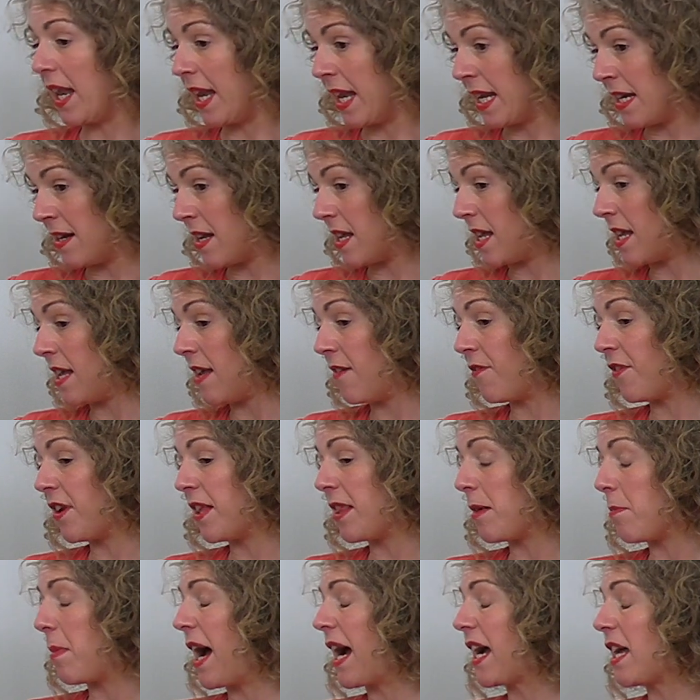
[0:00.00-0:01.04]
and then even
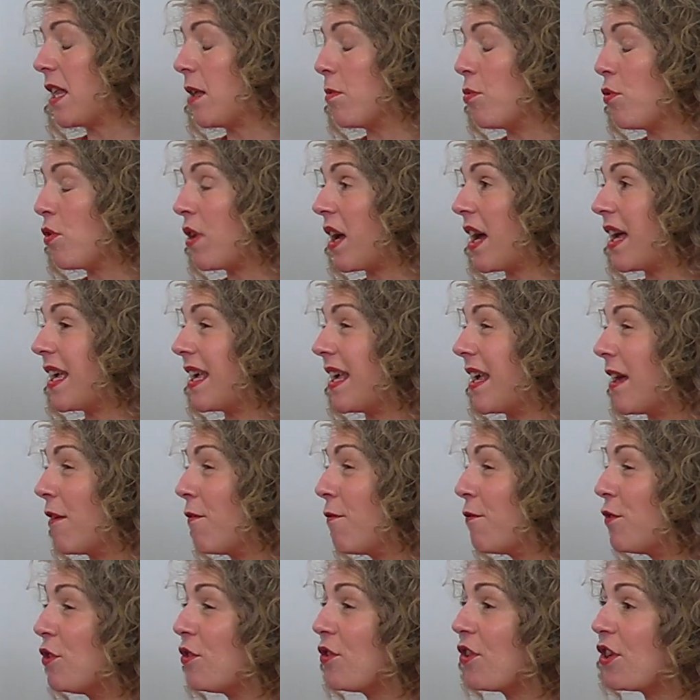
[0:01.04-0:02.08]
at the back of the book, I
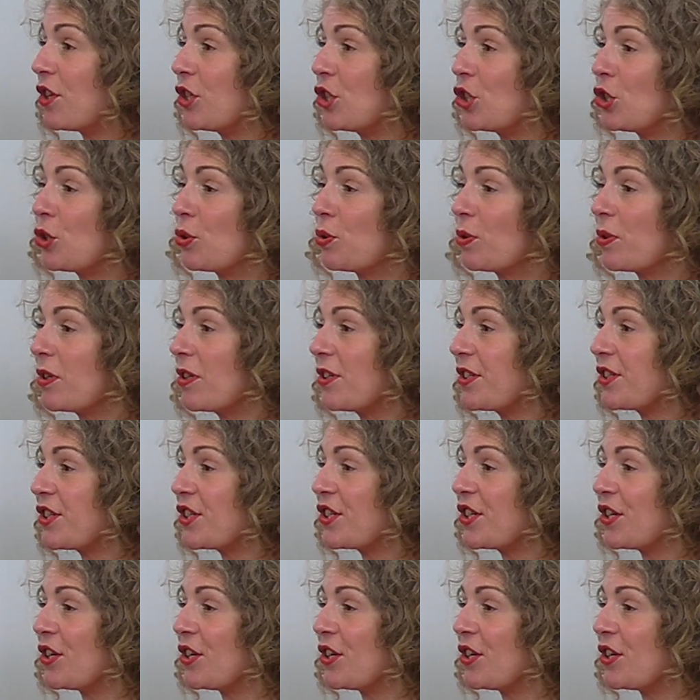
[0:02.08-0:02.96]
give you the tools